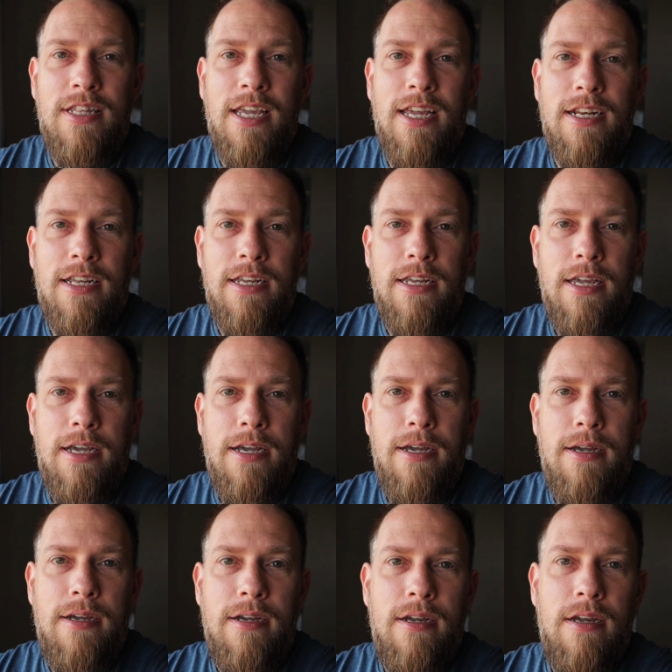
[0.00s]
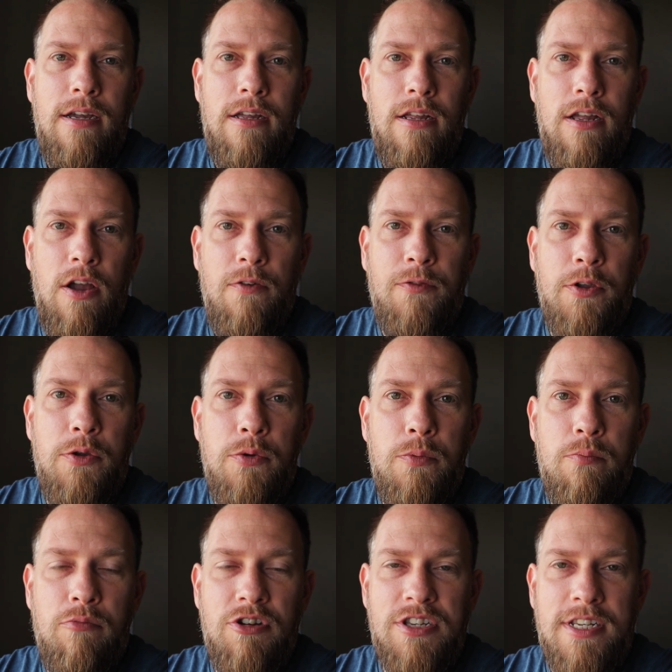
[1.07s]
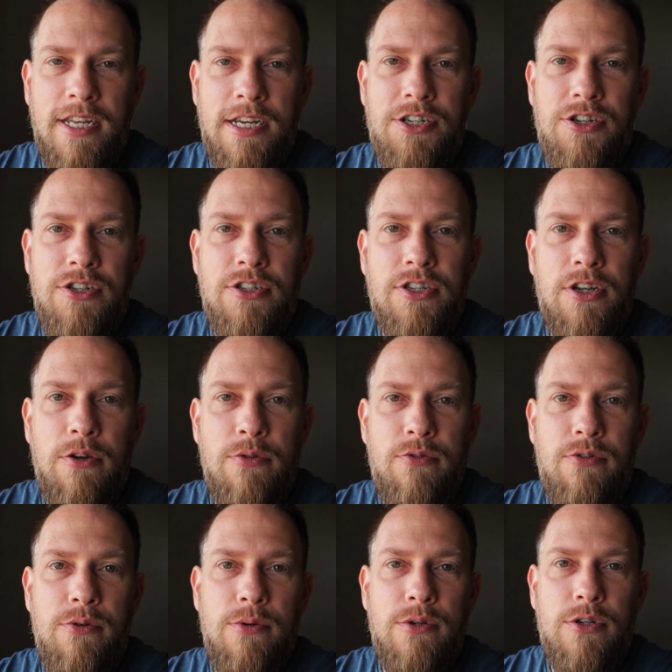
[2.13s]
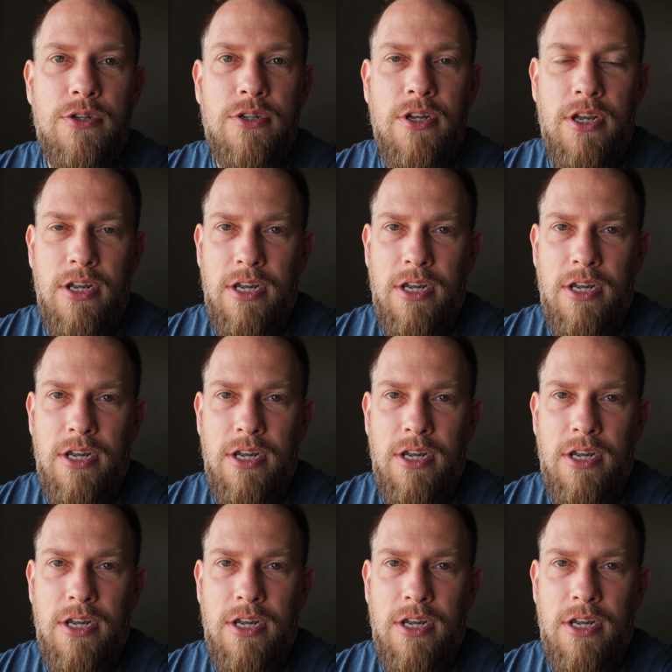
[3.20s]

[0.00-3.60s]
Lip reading: They had a few presentations to go through and just